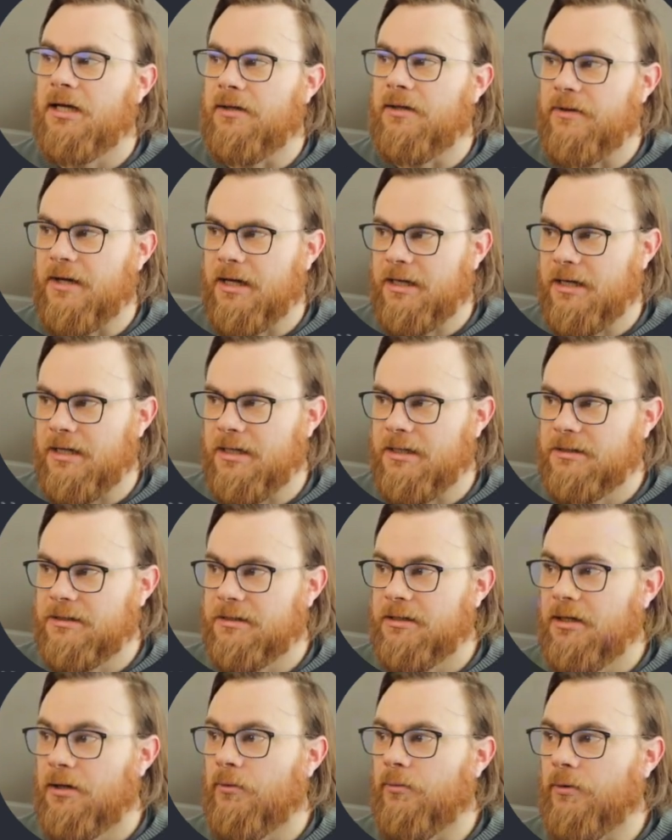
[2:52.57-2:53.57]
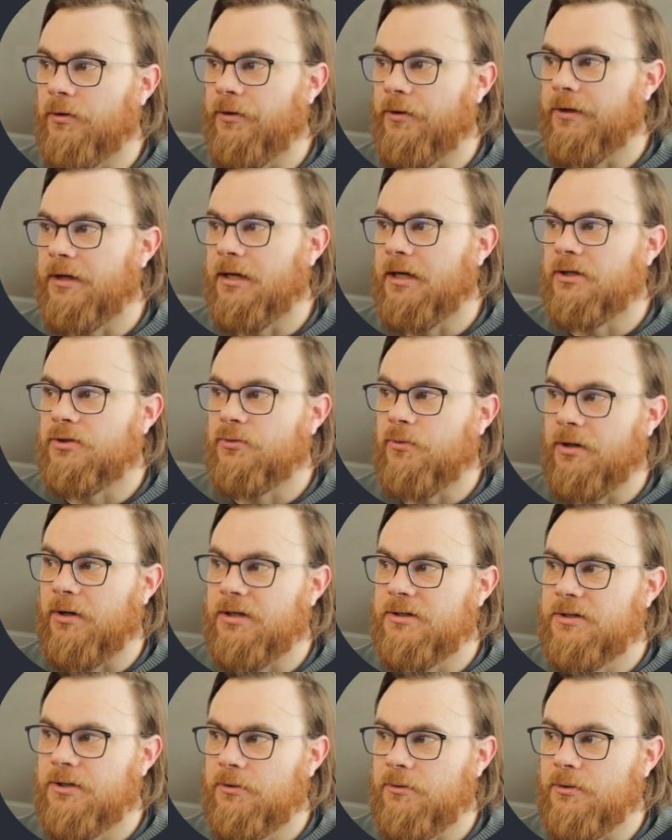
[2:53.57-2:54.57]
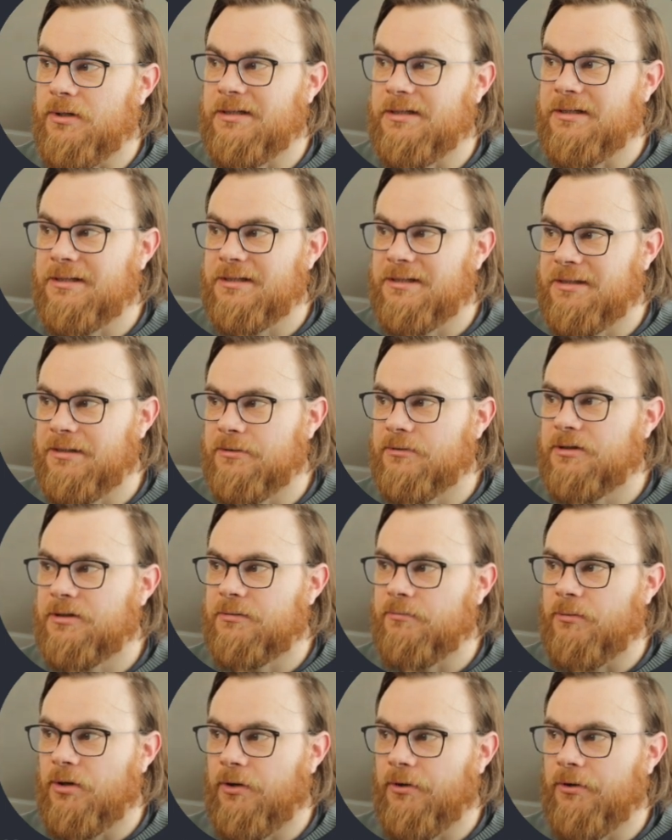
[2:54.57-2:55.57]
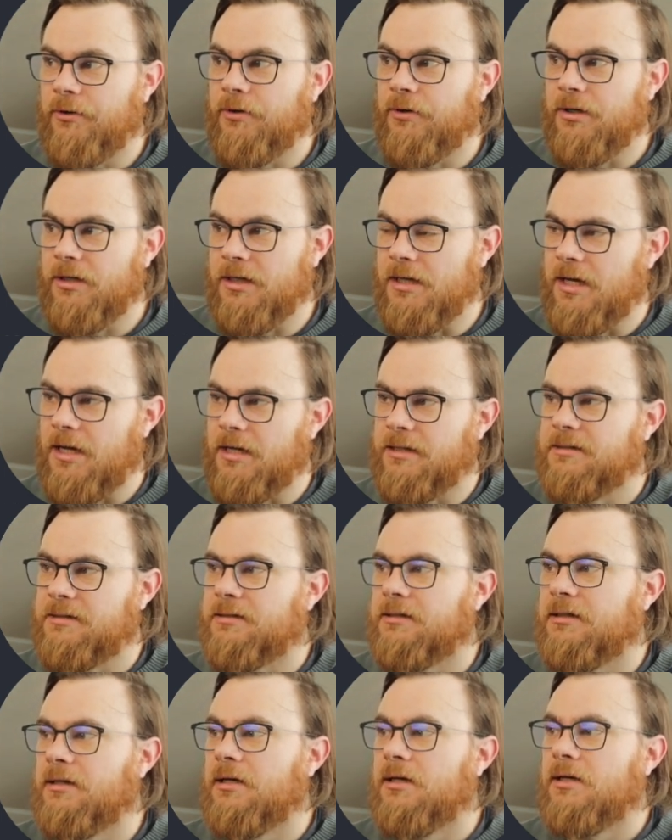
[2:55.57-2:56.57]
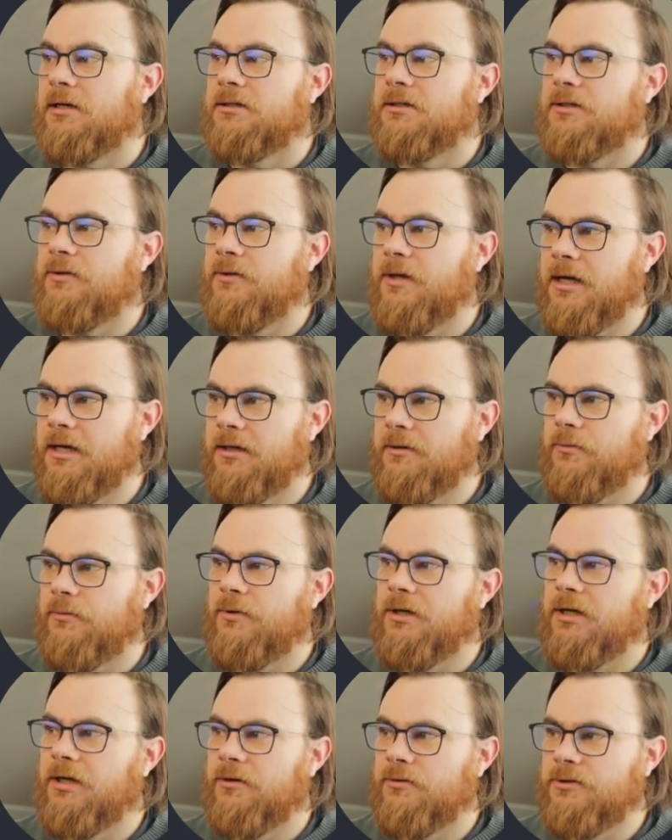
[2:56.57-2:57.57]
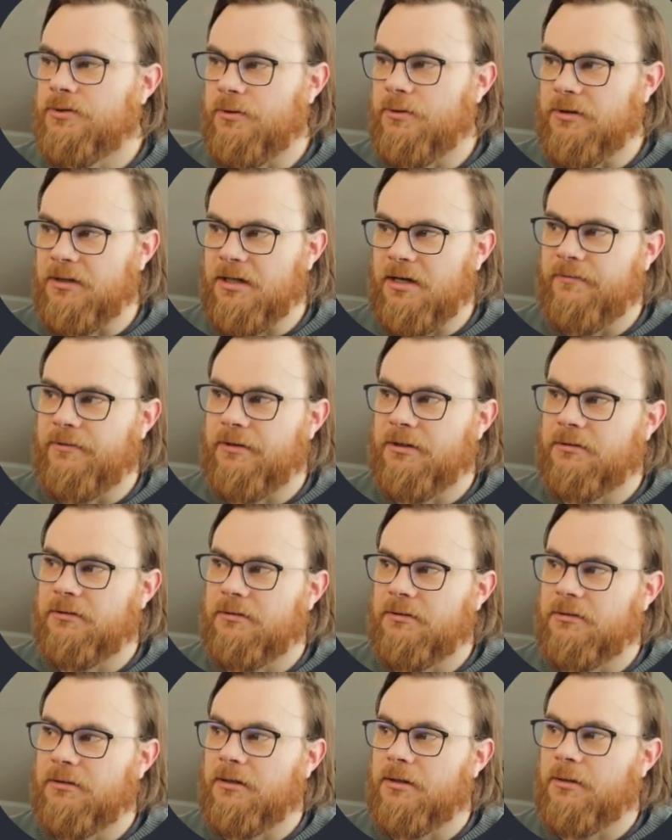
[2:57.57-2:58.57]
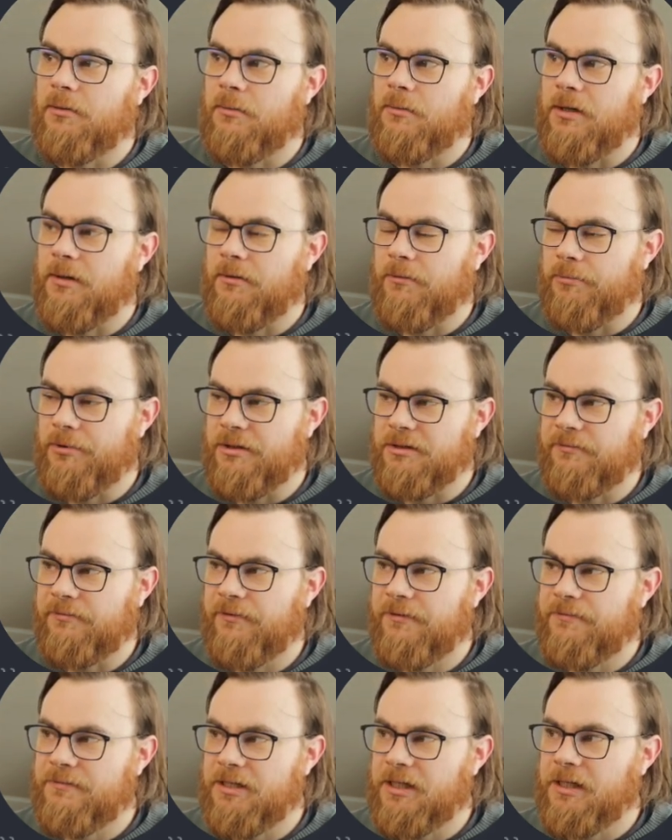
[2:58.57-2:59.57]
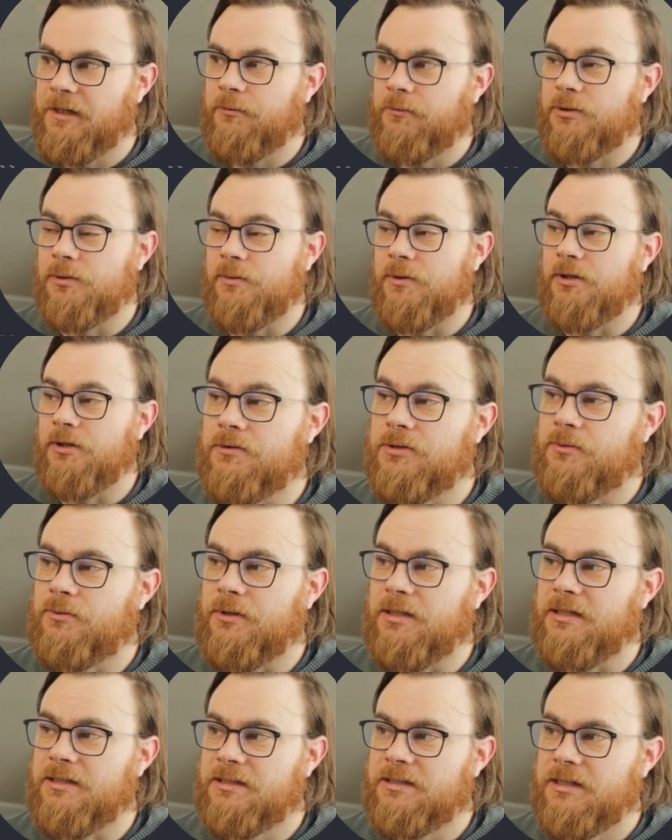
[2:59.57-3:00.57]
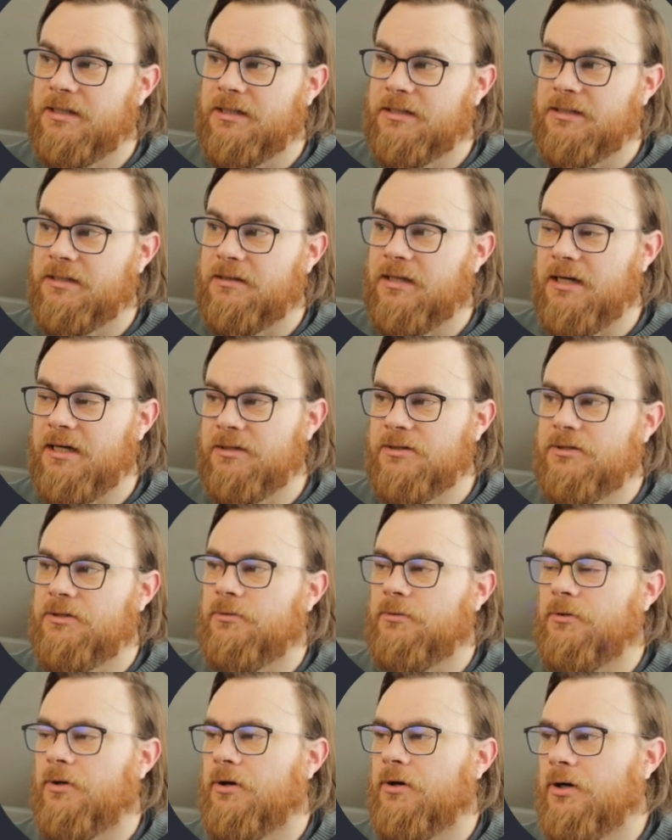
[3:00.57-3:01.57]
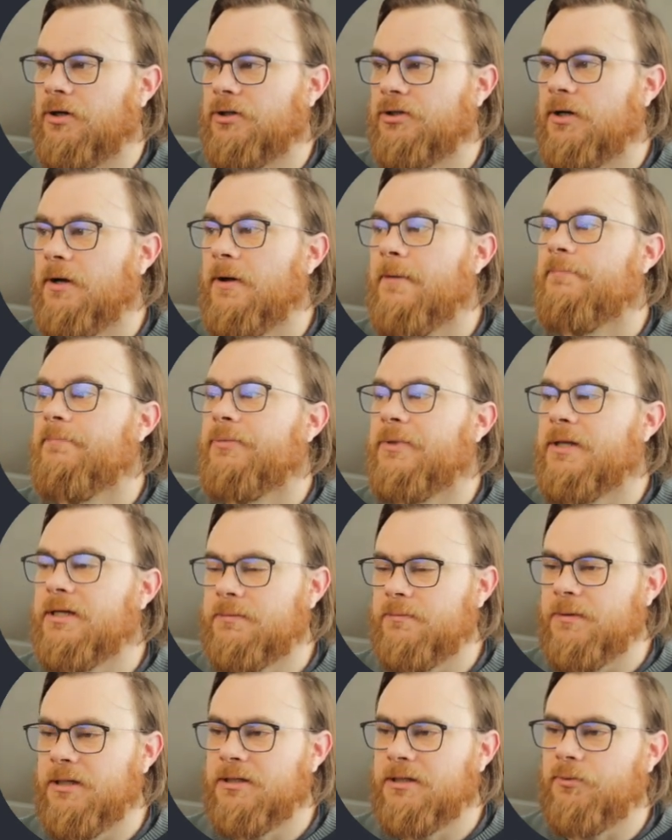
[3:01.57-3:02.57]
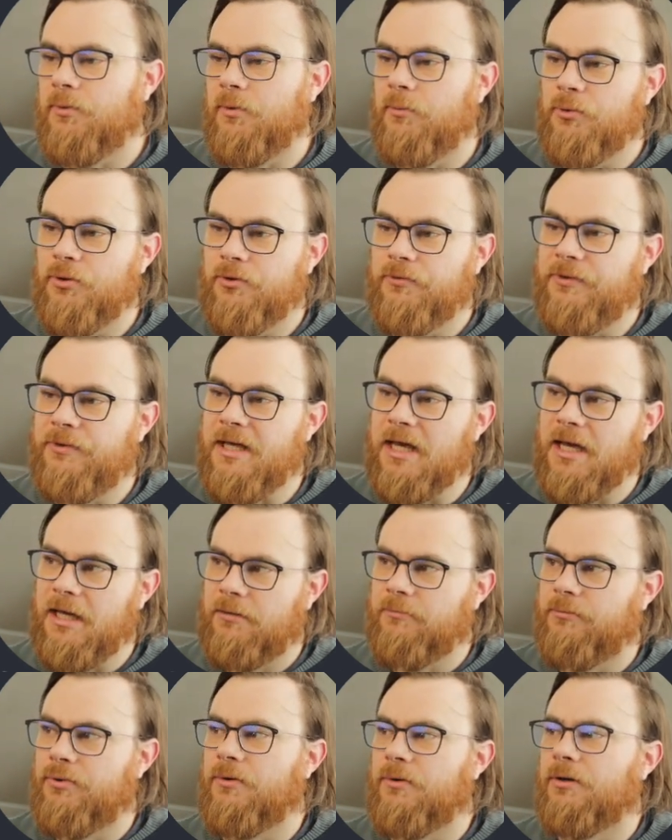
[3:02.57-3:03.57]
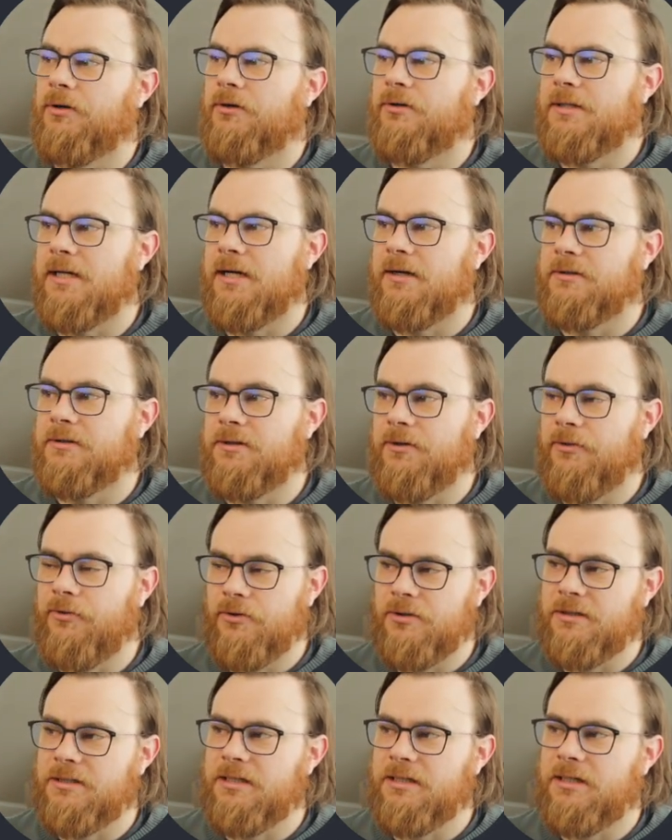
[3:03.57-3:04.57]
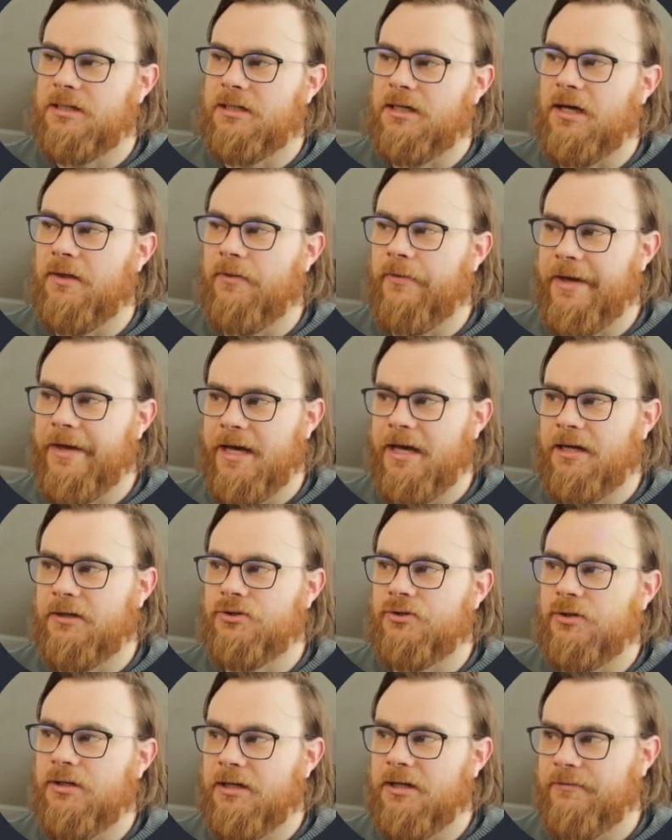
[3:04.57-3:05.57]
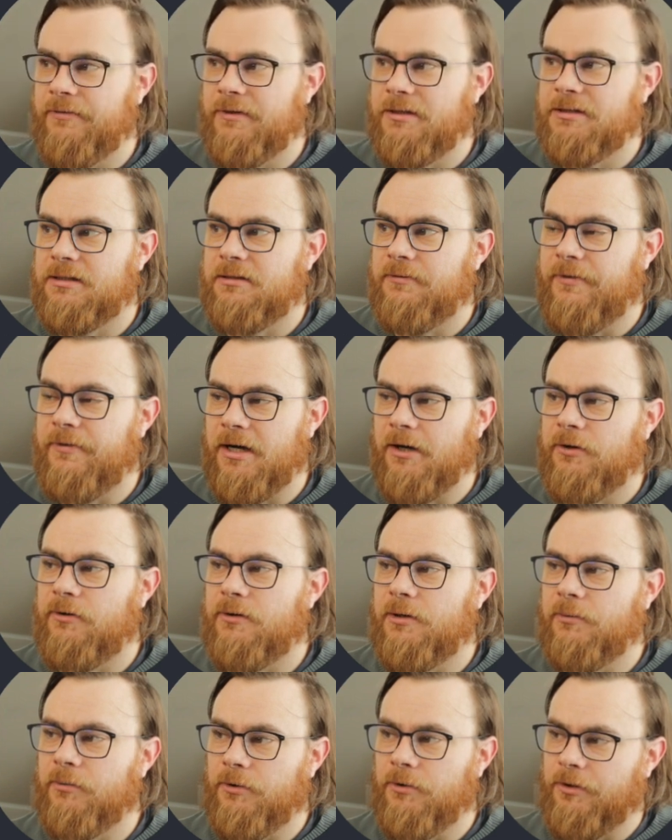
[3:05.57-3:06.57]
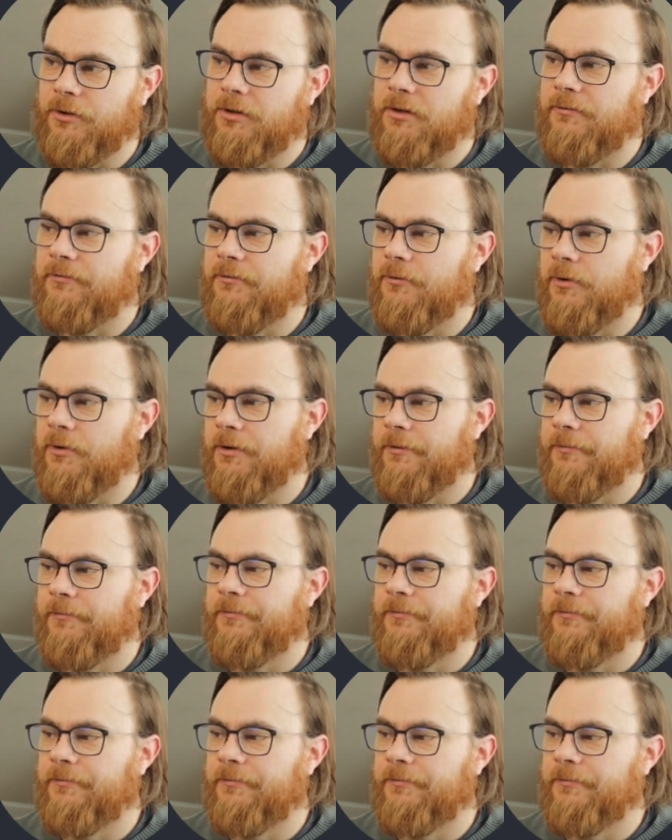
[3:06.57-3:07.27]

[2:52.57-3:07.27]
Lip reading: In that case, we're looking at 22. Is it still smaller? Yes. So then we go to 11 and plus 15, which is 26. That is too large. This means we'll move the end pointer down to 13, and that should give us the value that we're looking for.